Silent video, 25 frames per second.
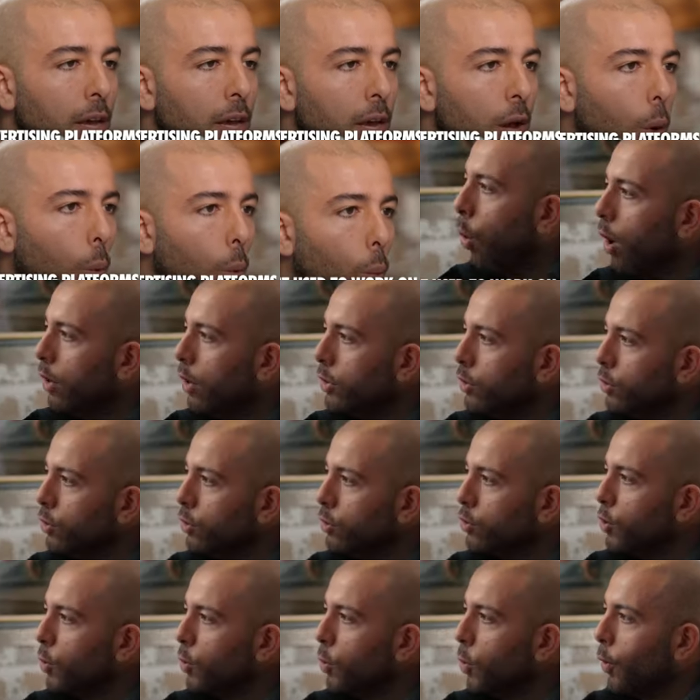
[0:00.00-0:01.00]
What
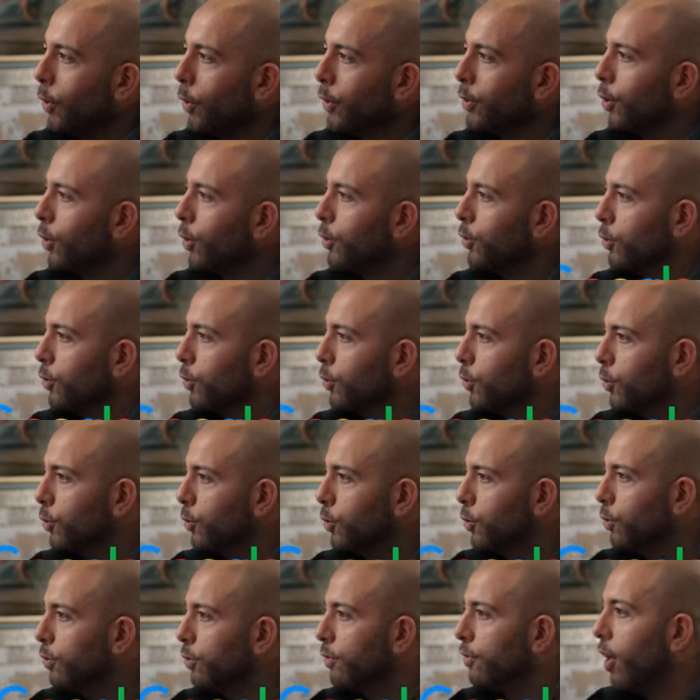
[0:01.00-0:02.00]
used to work on
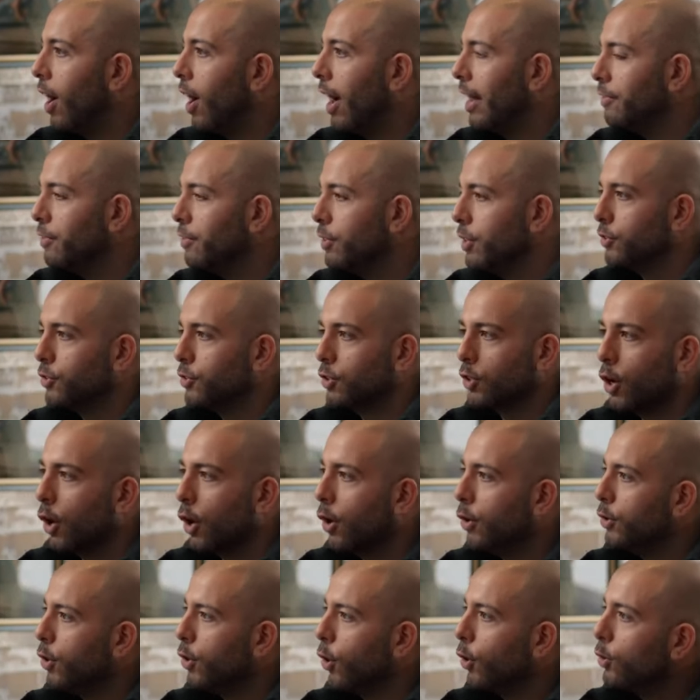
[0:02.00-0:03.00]
Google five years
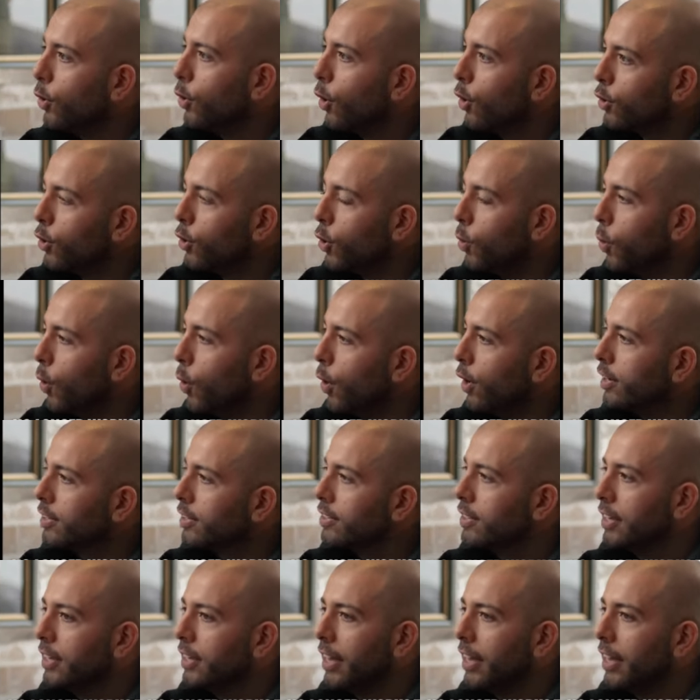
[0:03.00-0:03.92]
ago no longer works